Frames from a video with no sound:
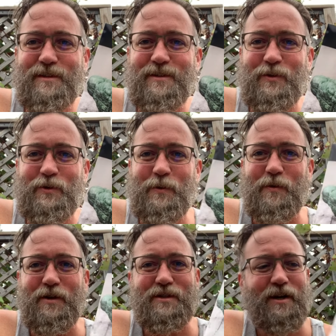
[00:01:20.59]
So super
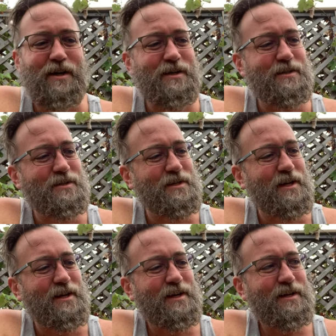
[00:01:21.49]
excited to see,
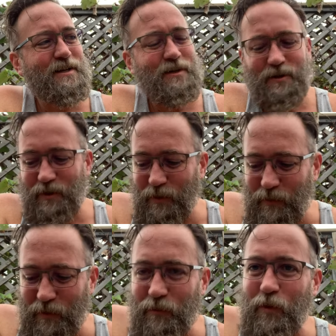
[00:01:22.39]
you know, what
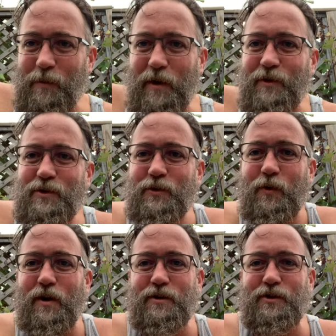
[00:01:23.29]
a 40 pound
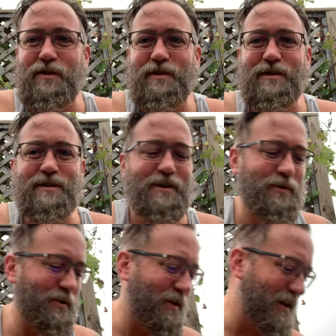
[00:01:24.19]
squash is gonna
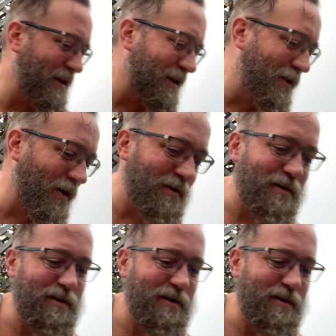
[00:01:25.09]
look like in the garden.